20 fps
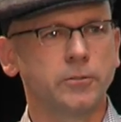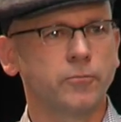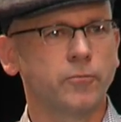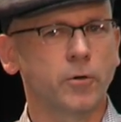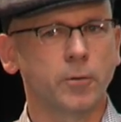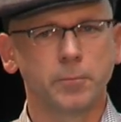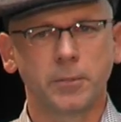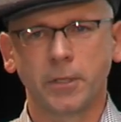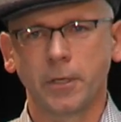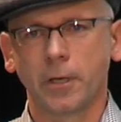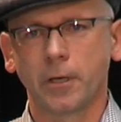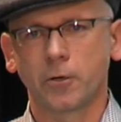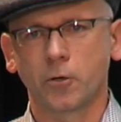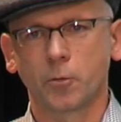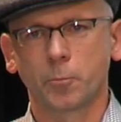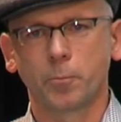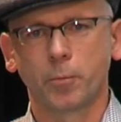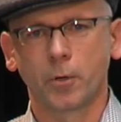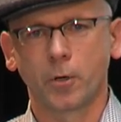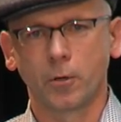from the
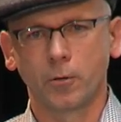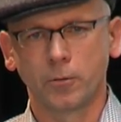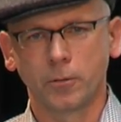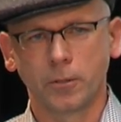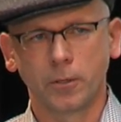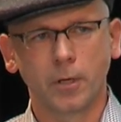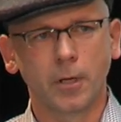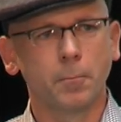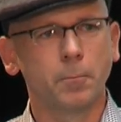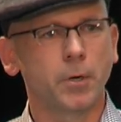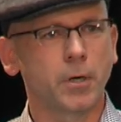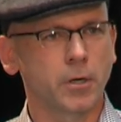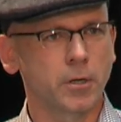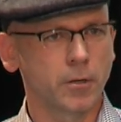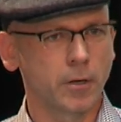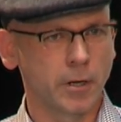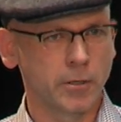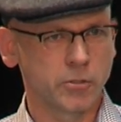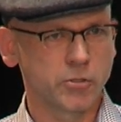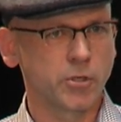error-prone number
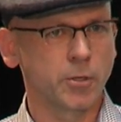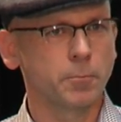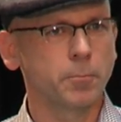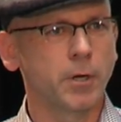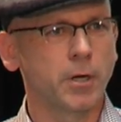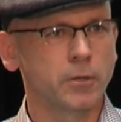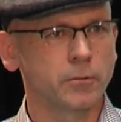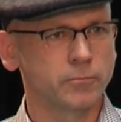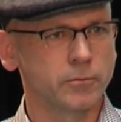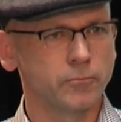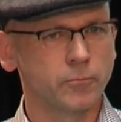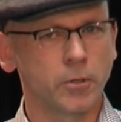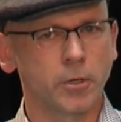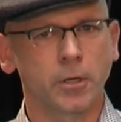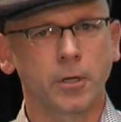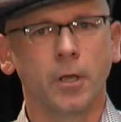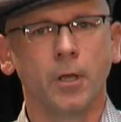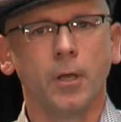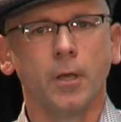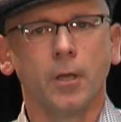crunching part of the
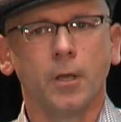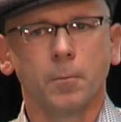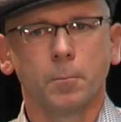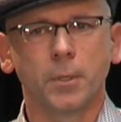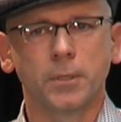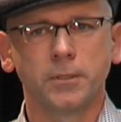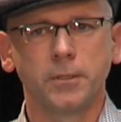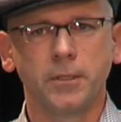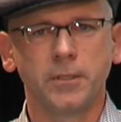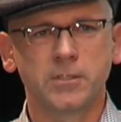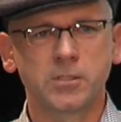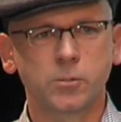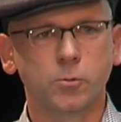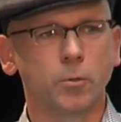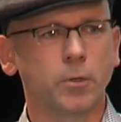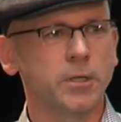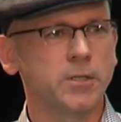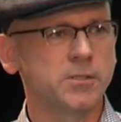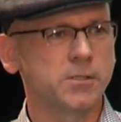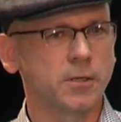work, but needs to
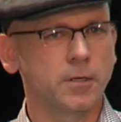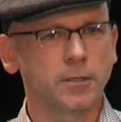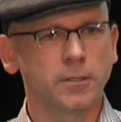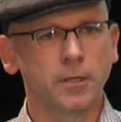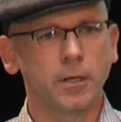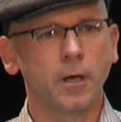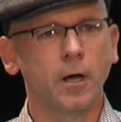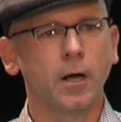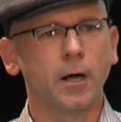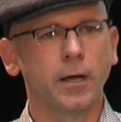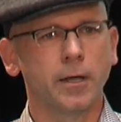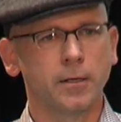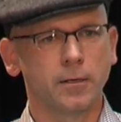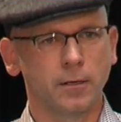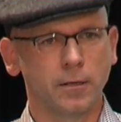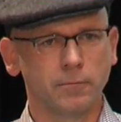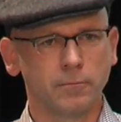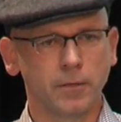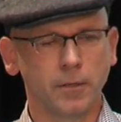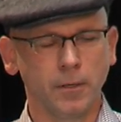reason at a higher
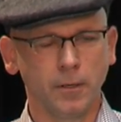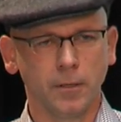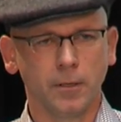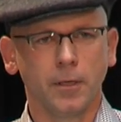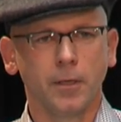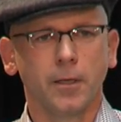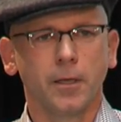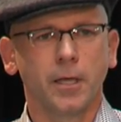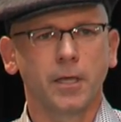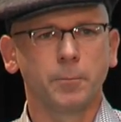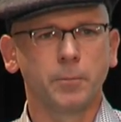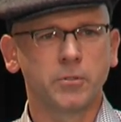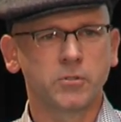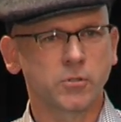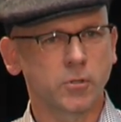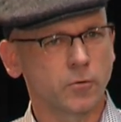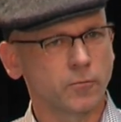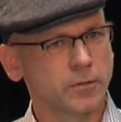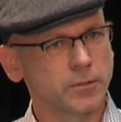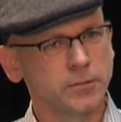level and be
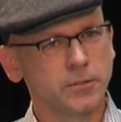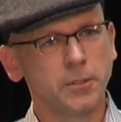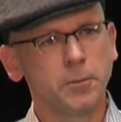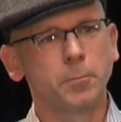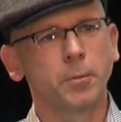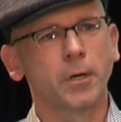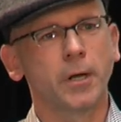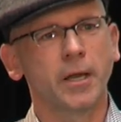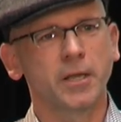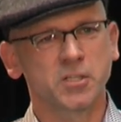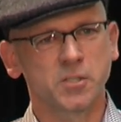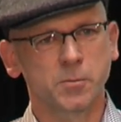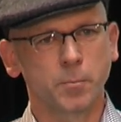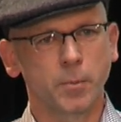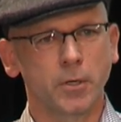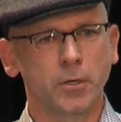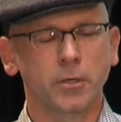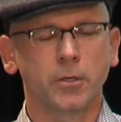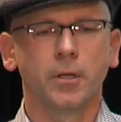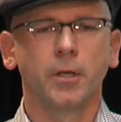sort of a deeper
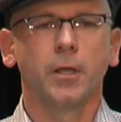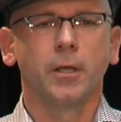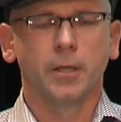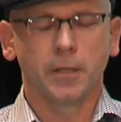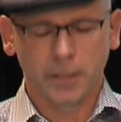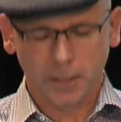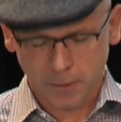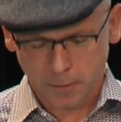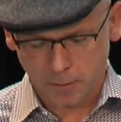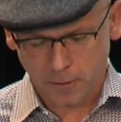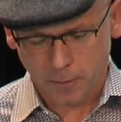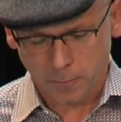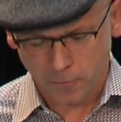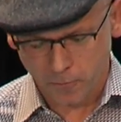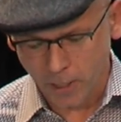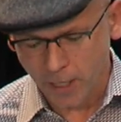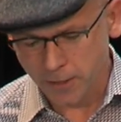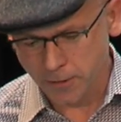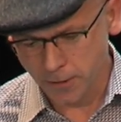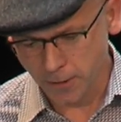expert in
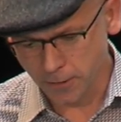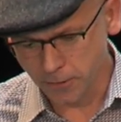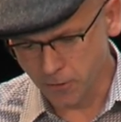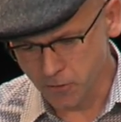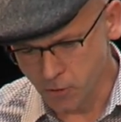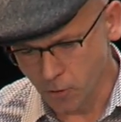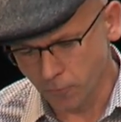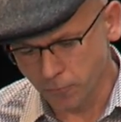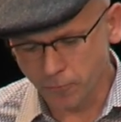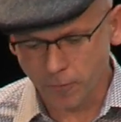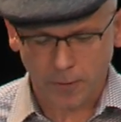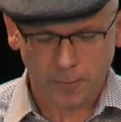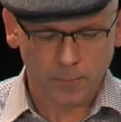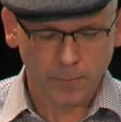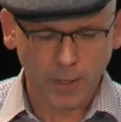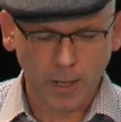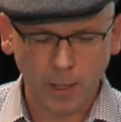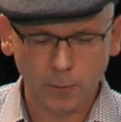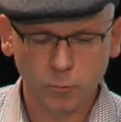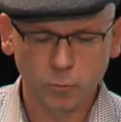writing the software.
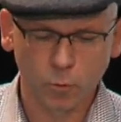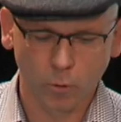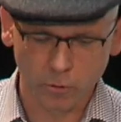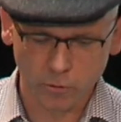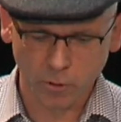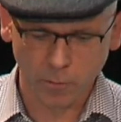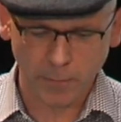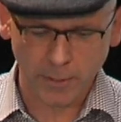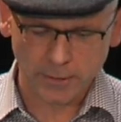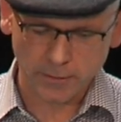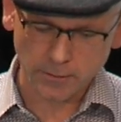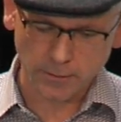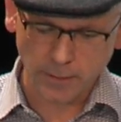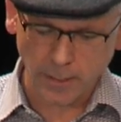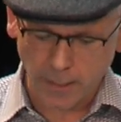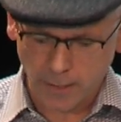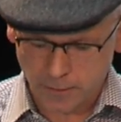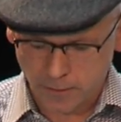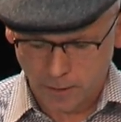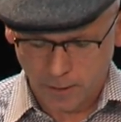How to automate
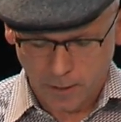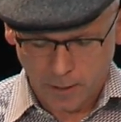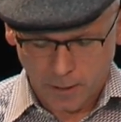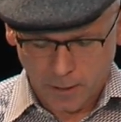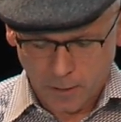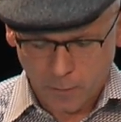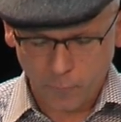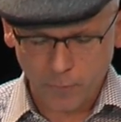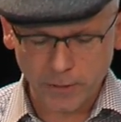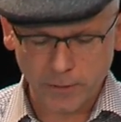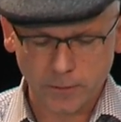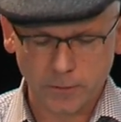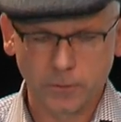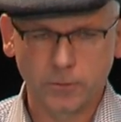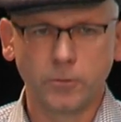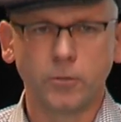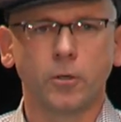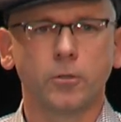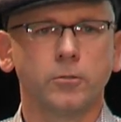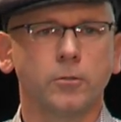that, we
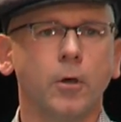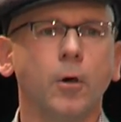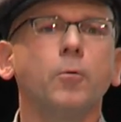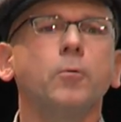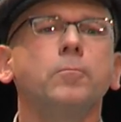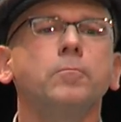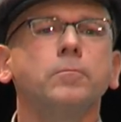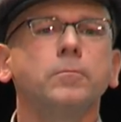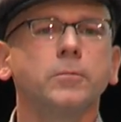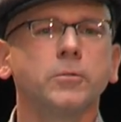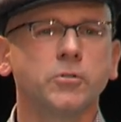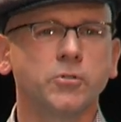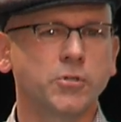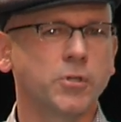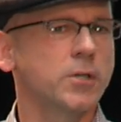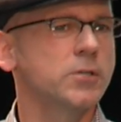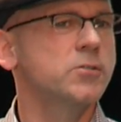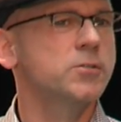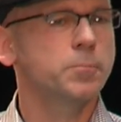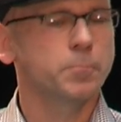don't know,
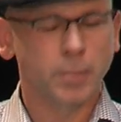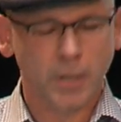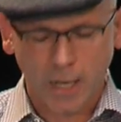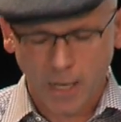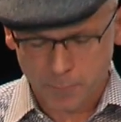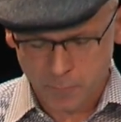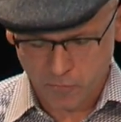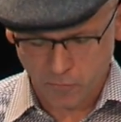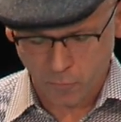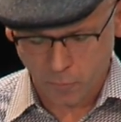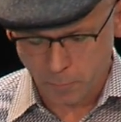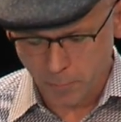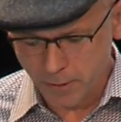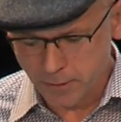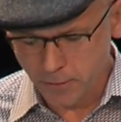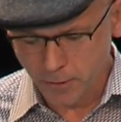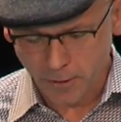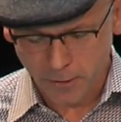just perhaps through better